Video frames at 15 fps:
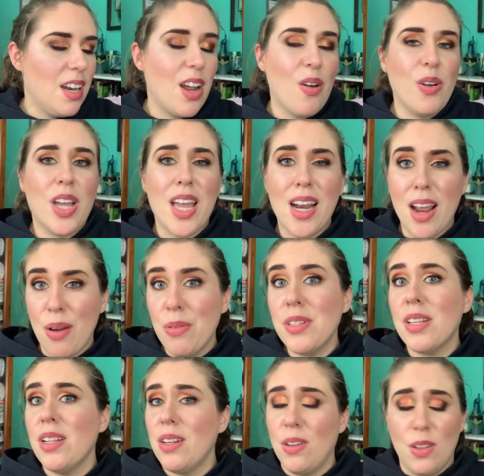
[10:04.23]
Now, again, I was
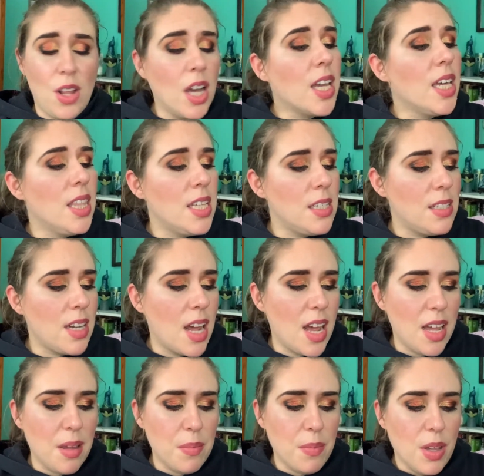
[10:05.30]
a little lucky this
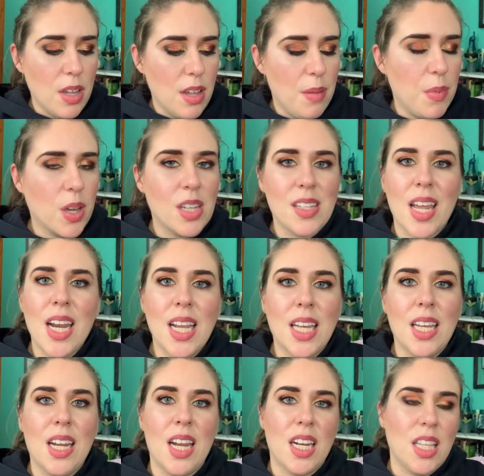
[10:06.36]
time because I didn't
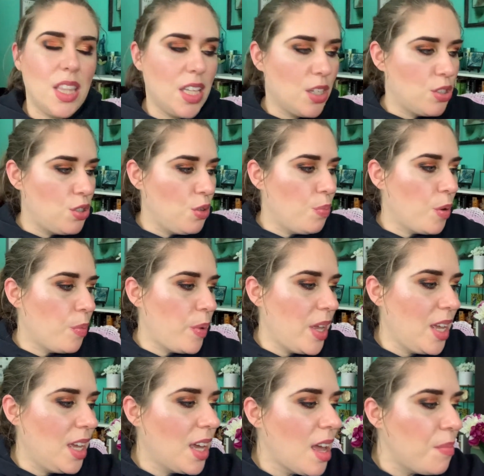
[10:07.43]
get anything super
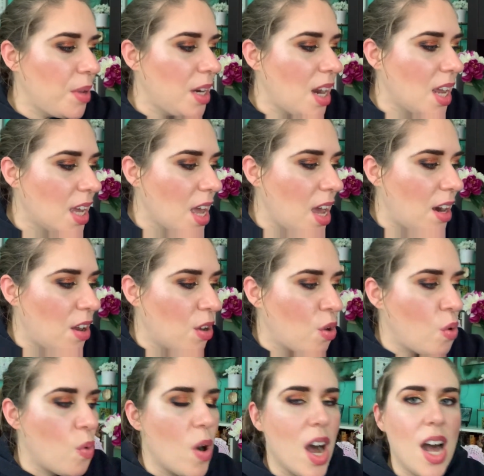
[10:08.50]
big. I mean, I got a
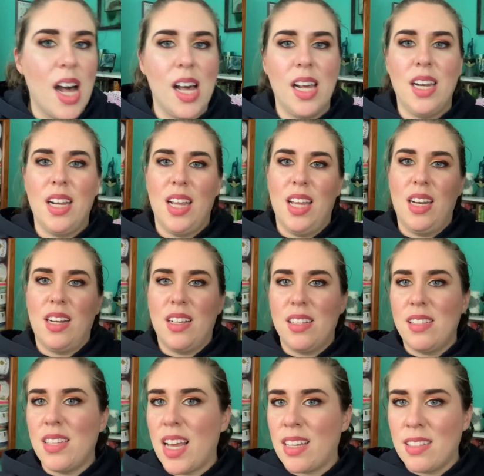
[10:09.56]
quad and a
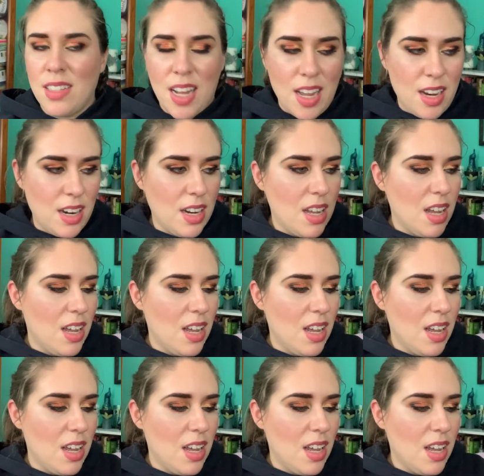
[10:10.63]
sextet.